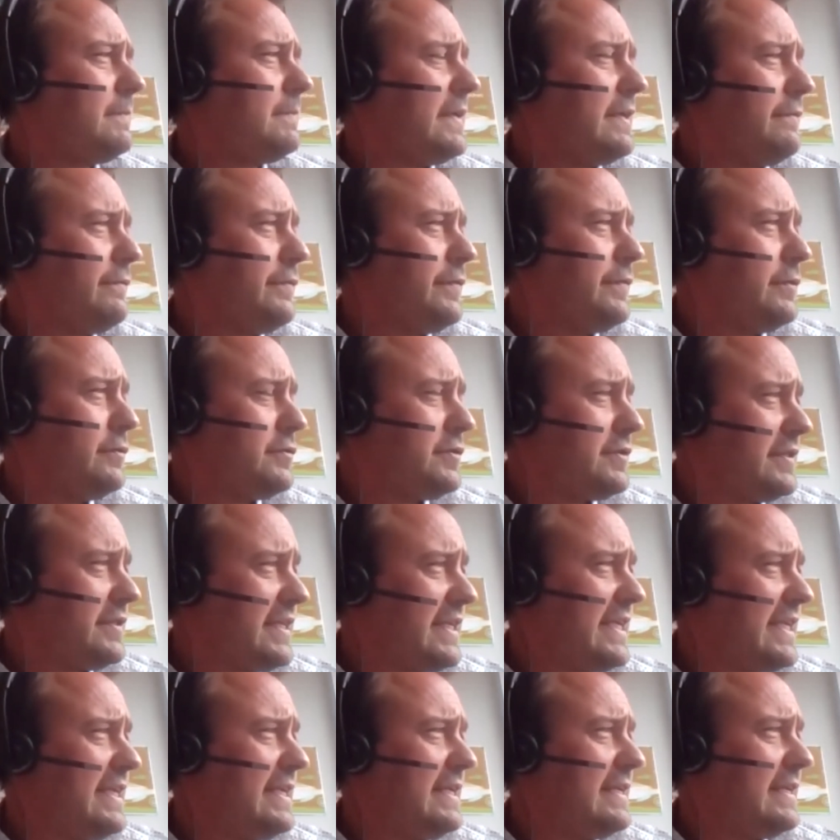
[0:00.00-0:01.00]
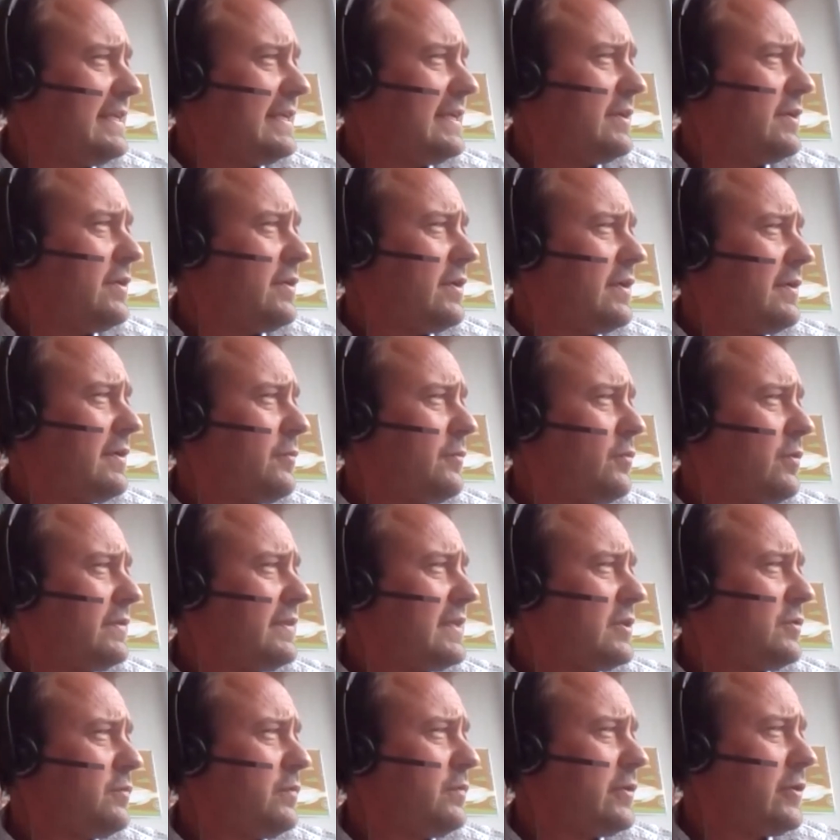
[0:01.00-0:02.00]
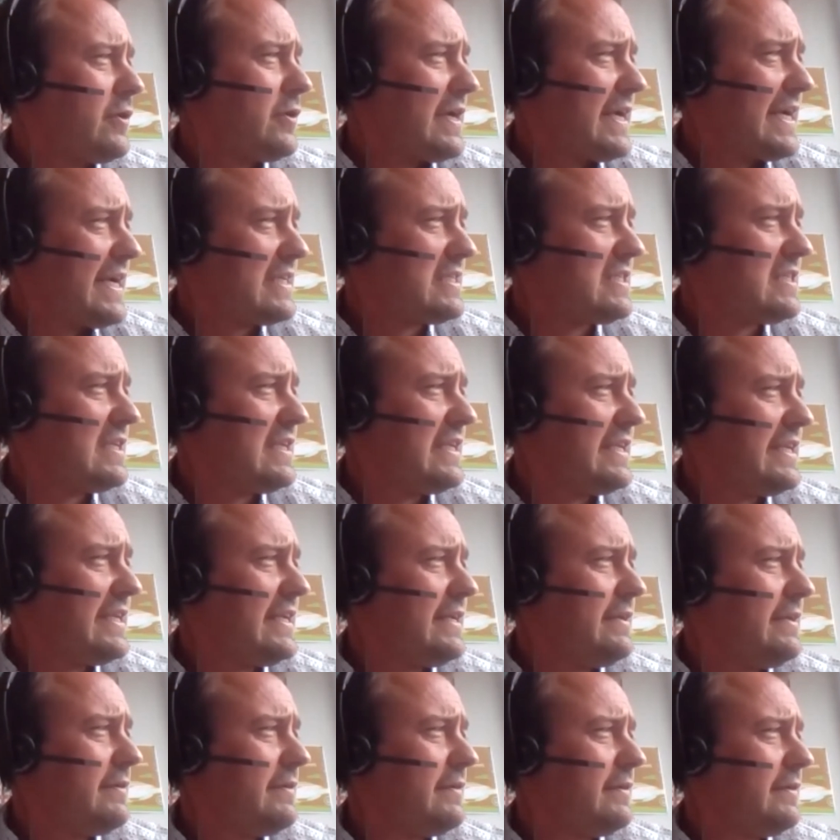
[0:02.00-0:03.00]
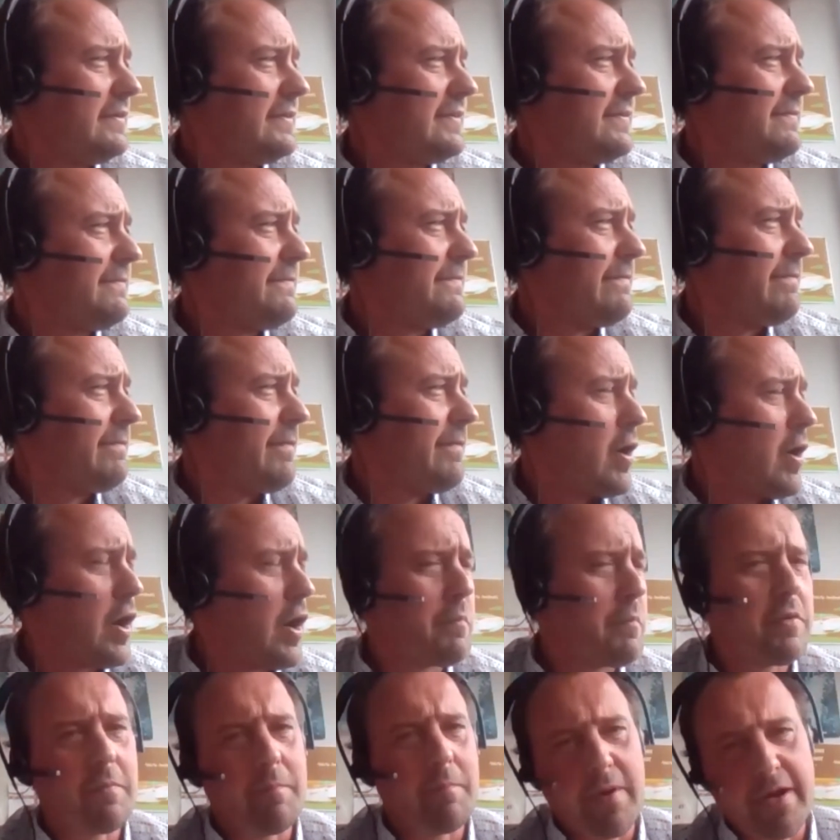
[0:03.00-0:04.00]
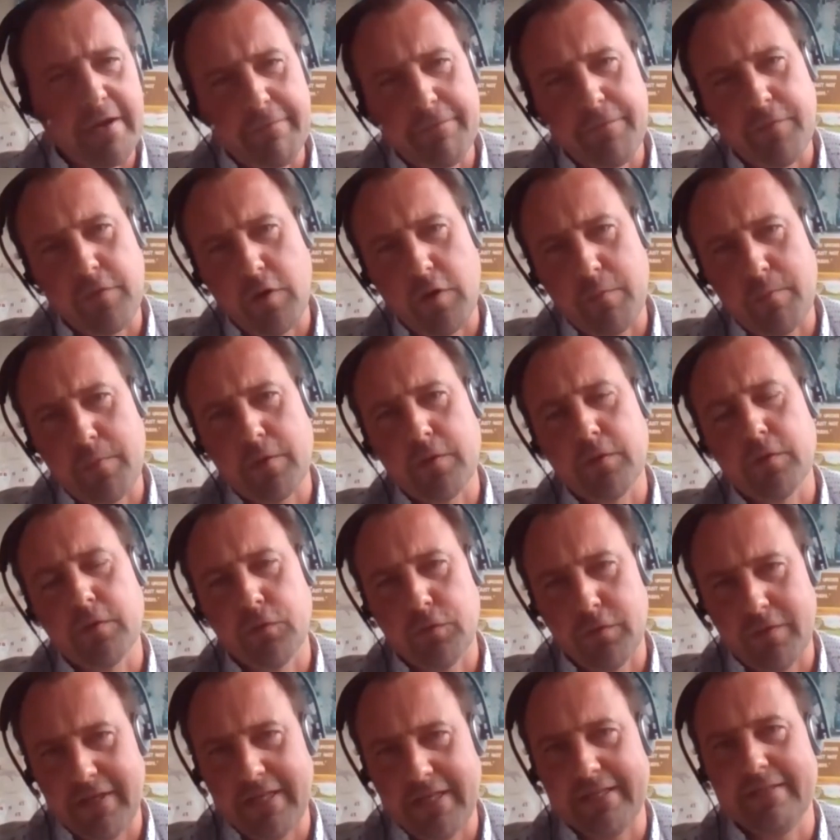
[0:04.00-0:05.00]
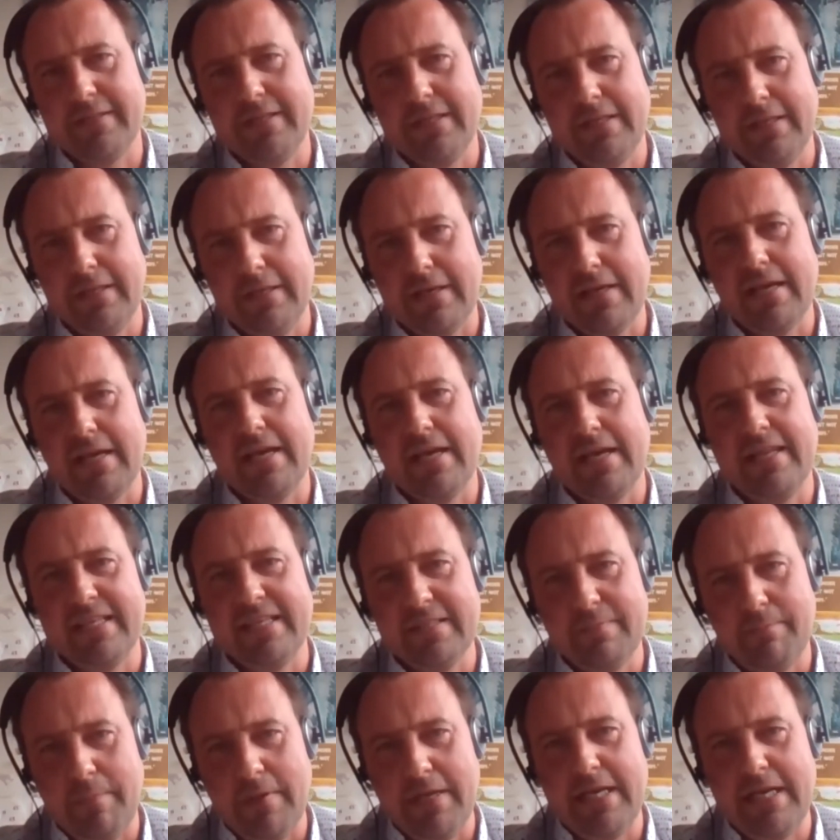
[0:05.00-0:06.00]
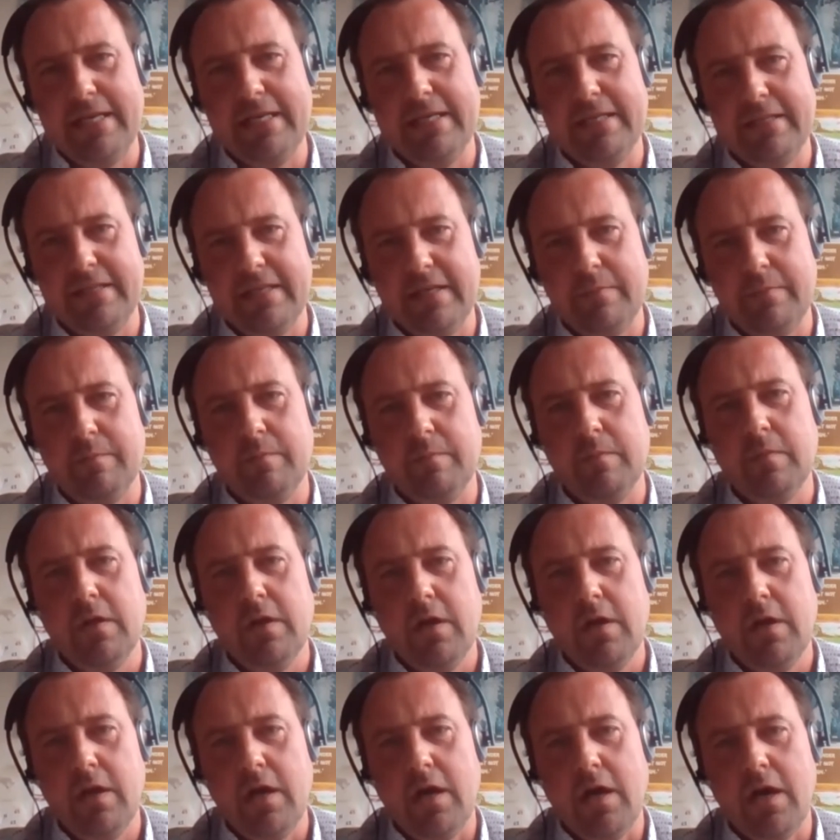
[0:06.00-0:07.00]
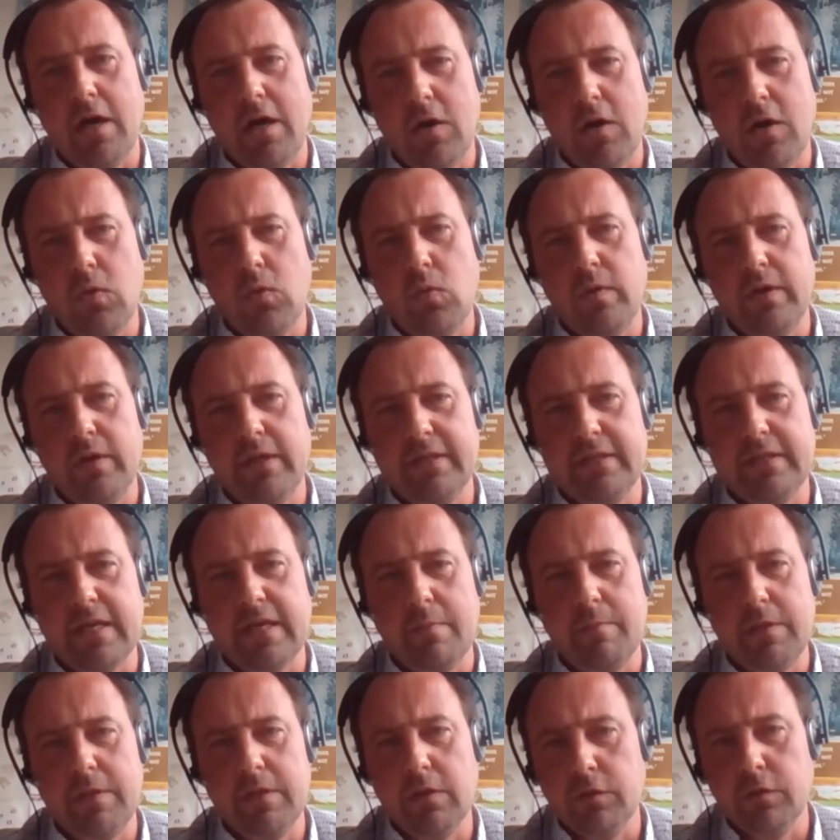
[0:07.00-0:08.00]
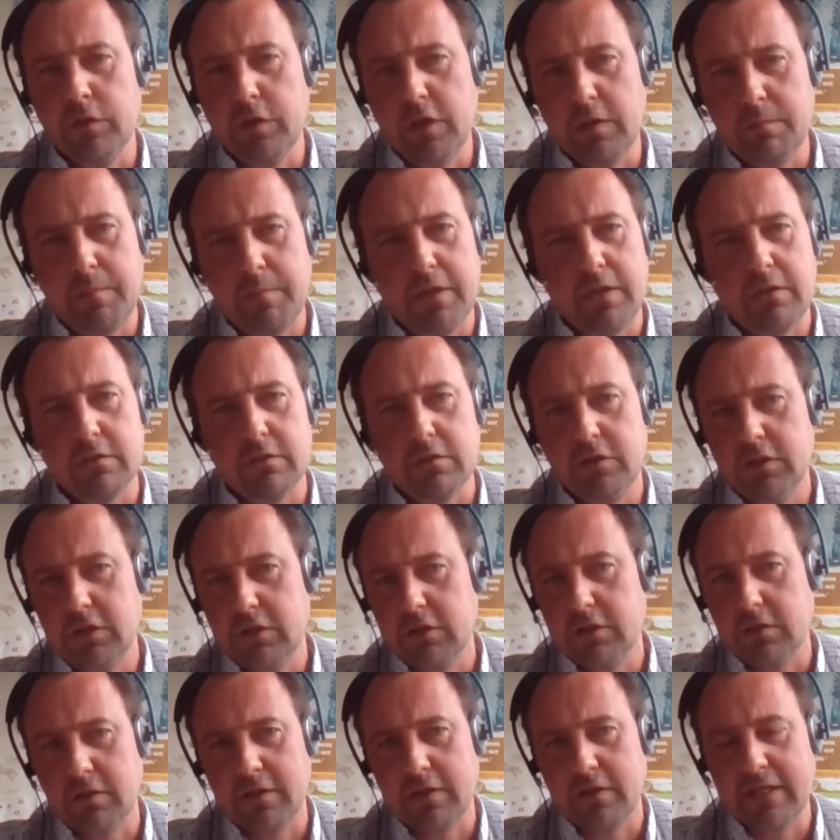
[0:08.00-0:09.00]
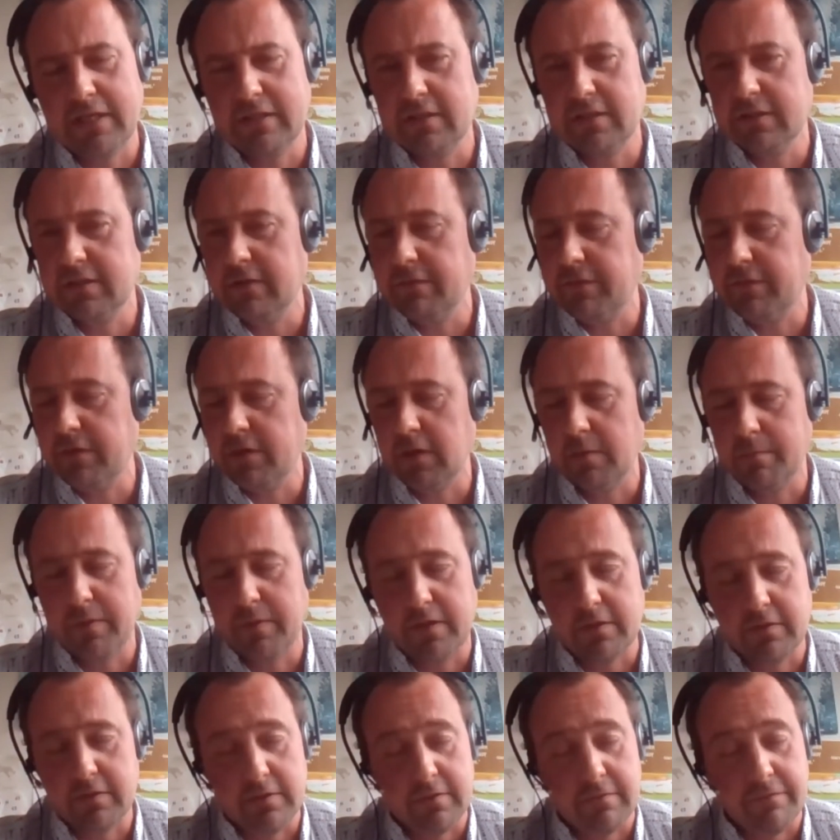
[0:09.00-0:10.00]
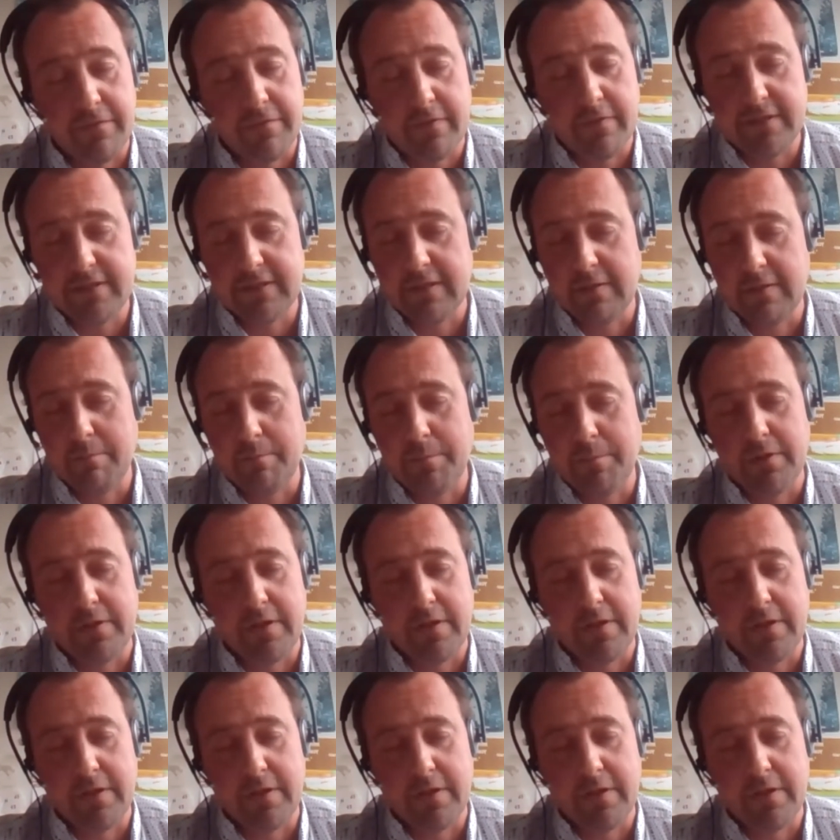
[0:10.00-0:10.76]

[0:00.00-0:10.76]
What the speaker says: If you see that we are actually farmer by farmer connecting and explaining them how it can be done. Not because JustConnect is difficult, because it's very simple.